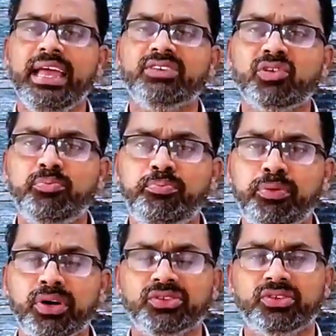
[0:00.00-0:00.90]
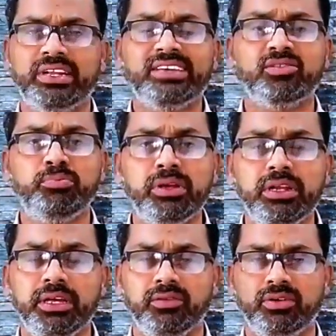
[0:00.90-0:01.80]
as a person, as a
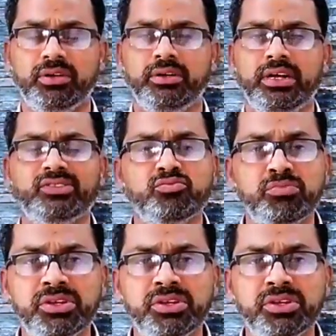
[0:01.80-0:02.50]
believer, as a